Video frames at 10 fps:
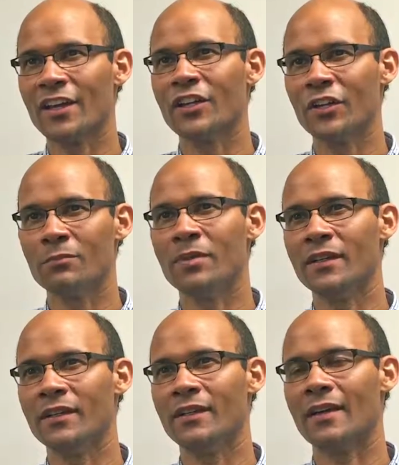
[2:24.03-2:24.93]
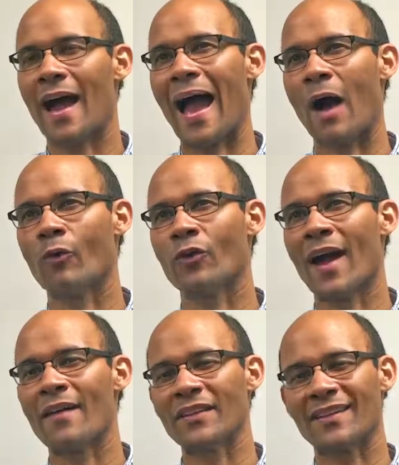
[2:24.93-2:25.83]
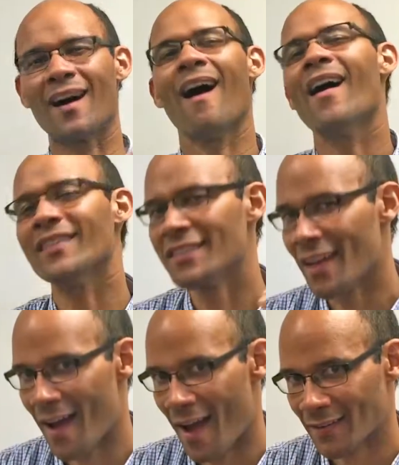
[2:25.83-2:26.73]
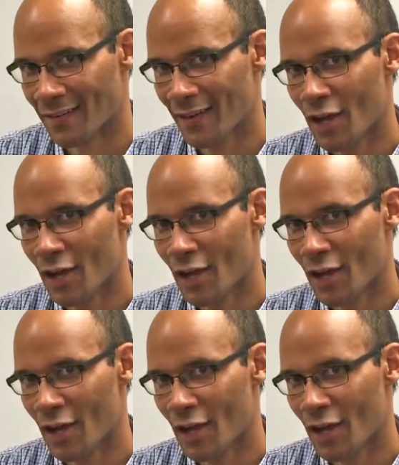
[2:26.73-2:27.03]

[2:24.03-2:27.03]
could be our having contact